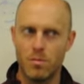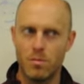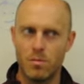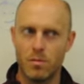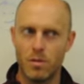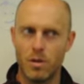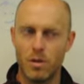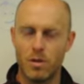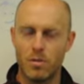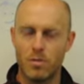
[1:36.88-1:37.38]

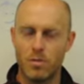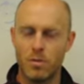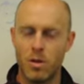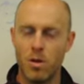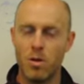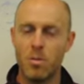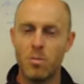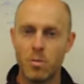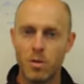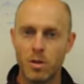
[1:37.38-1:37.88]
for
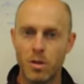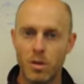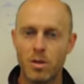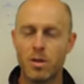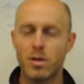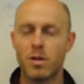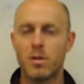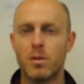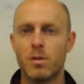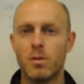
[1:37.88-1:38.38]
homework,
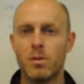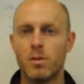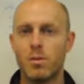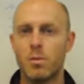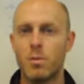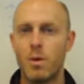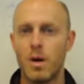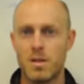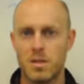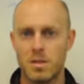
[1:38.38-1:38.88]
you're going to
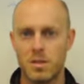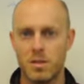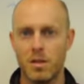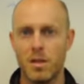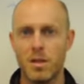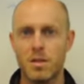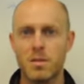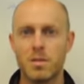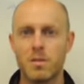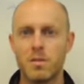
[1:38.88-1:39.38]
watch the
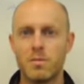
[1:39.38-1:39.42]
lesson